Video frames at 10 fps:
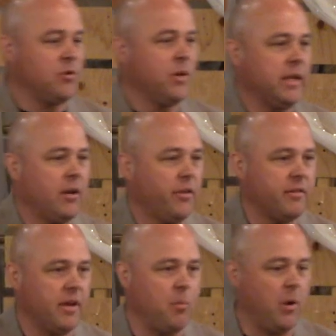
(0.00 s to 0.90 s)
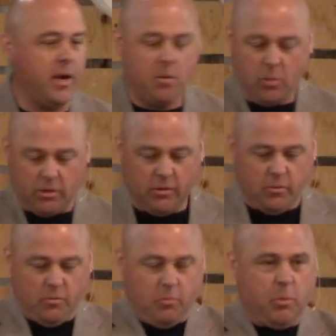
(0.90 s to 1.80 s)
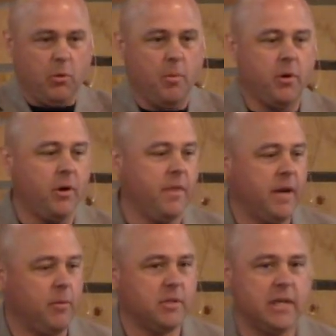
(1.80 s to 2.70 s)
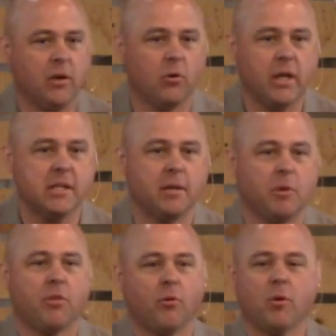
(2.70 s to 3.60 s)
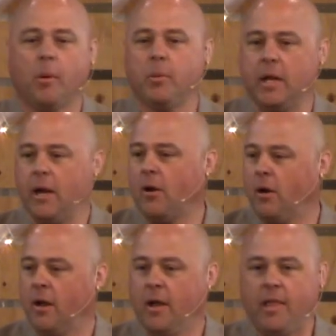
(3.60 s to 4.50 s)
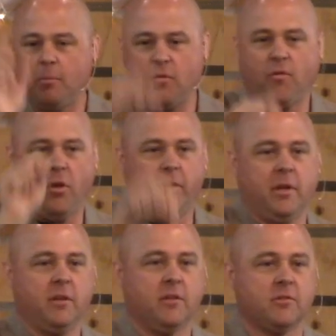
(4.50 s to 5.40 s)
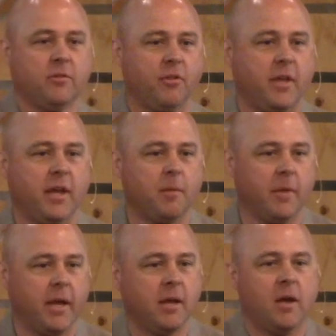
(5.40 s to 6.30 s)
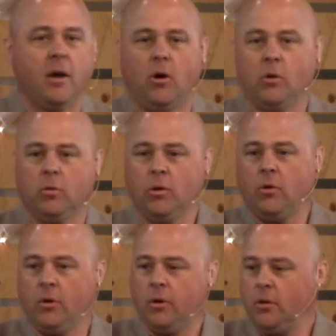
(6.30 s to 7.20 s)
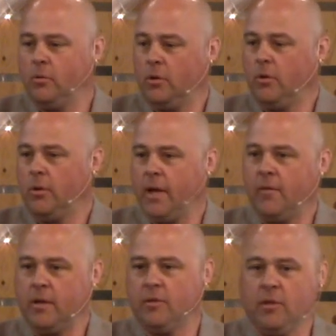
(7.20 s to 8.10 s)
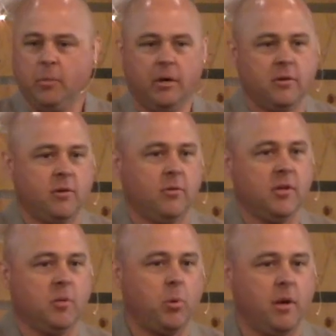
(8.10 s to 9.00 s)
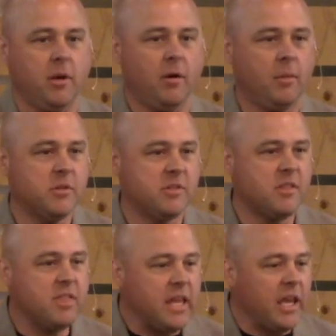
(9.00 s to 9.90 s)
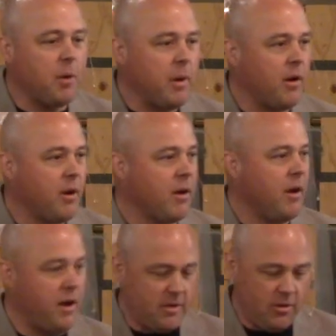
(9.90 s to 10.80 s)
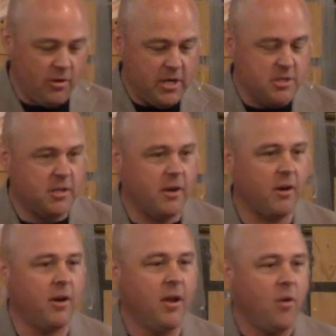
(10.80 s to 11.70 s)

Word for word: of doing that all the time, right? I build a little perimeter and then I would just take a whole case and I'd be throwing them up in the air and they'd be falling into this little thing. And I'm like, oh Lord, oh Lord, I've got nothing better to do than to pray. You know, I'm just thinking about God creation there